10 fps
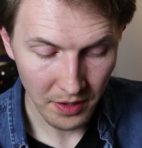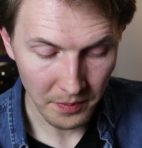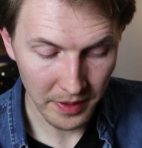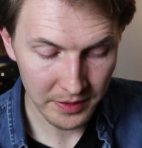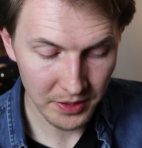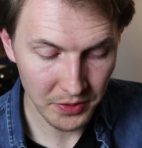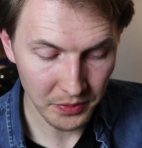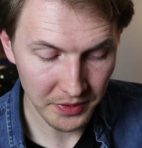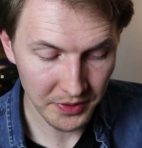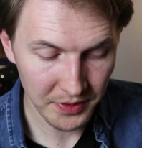Message
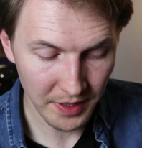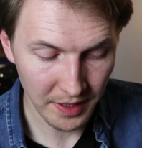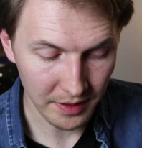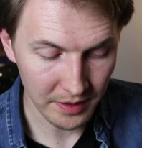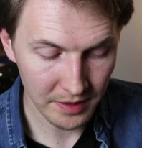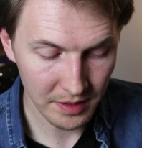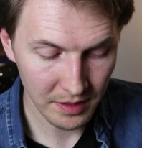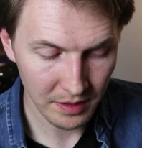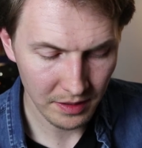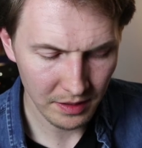was
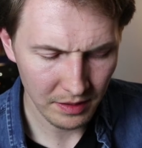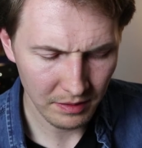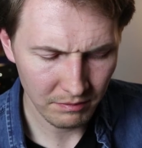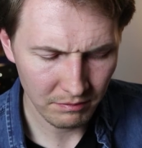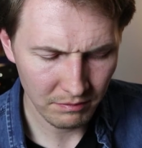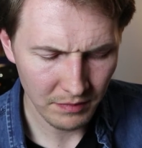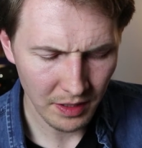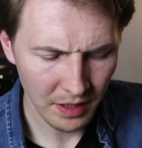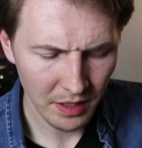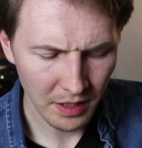sent.
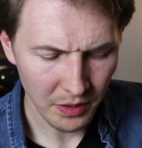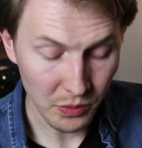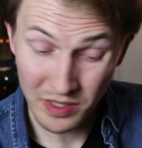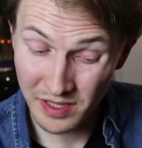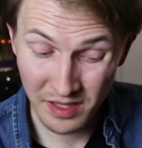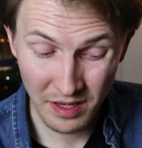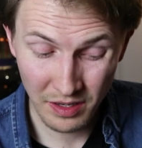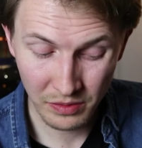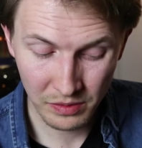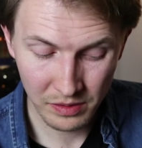Was it
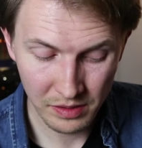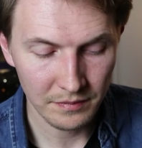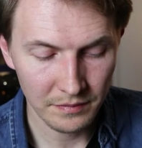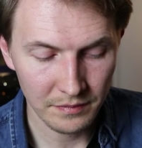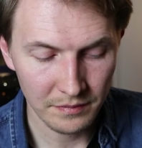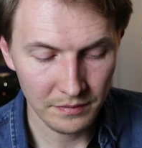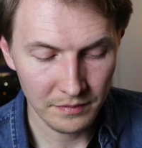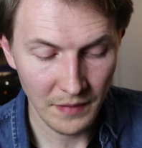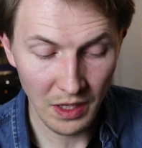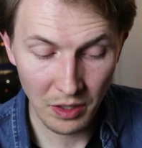though?
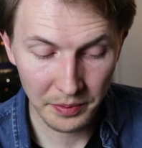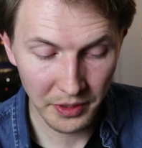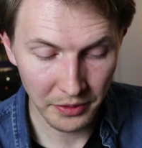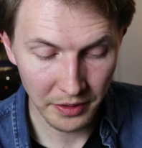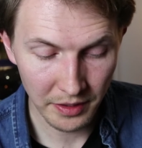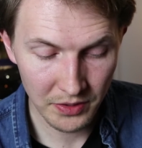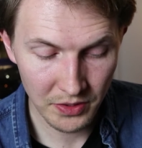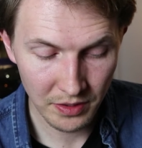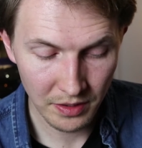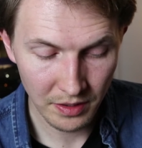Oh, here it
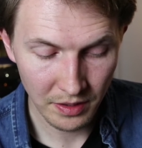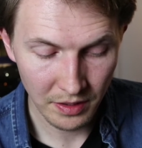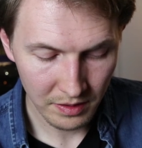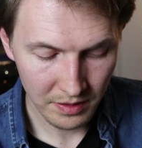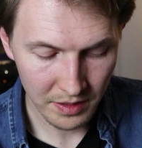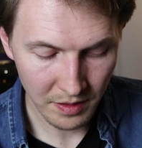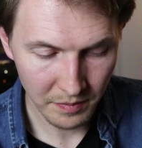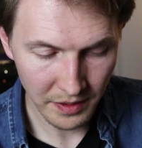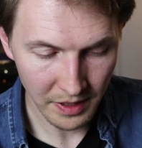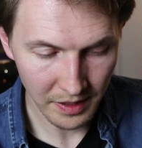is.
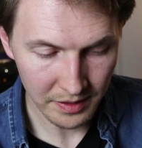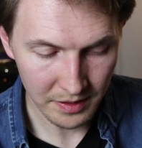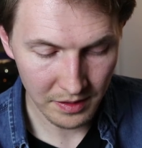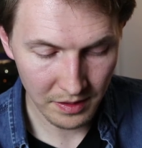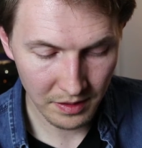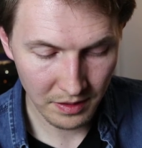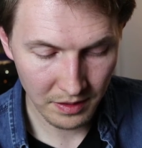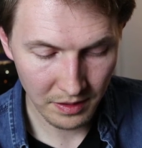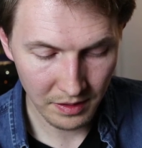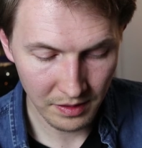Temp ID.
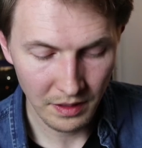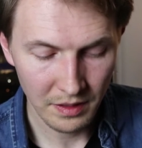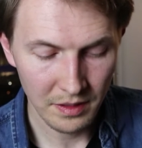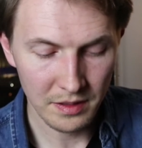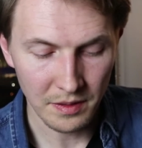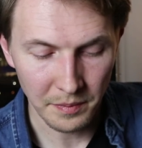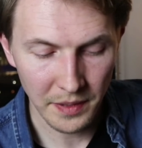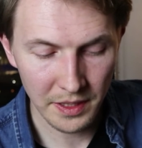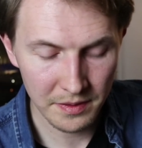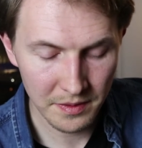
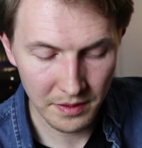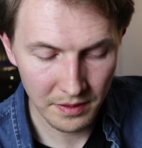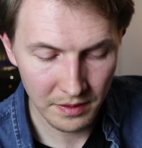Submit.